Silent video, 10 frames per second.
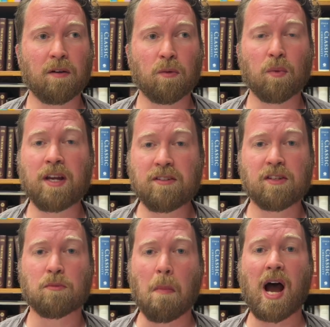
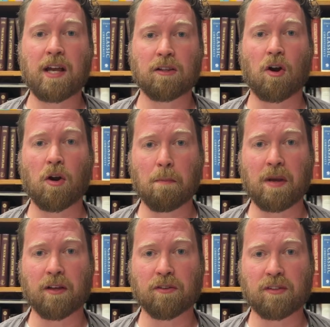raises my alarm
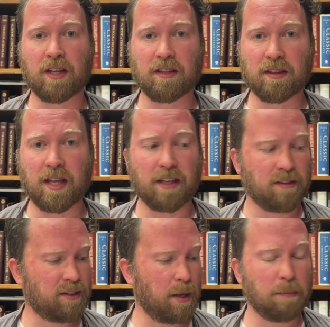bells
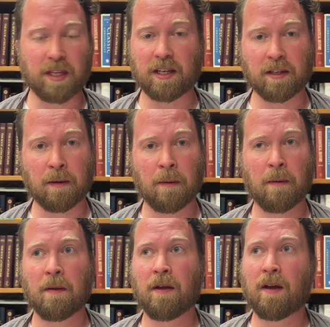that something
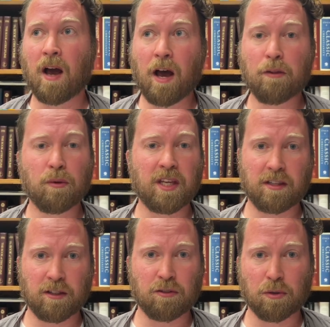other
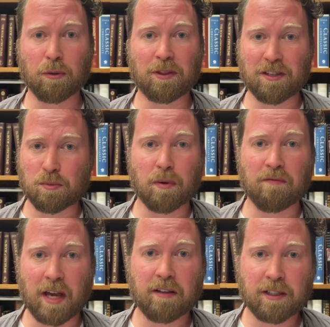than the truth is
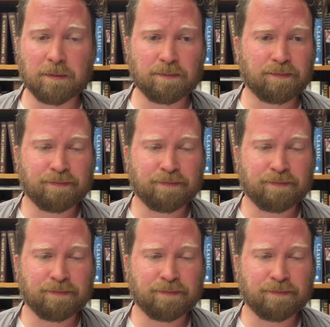prevailing.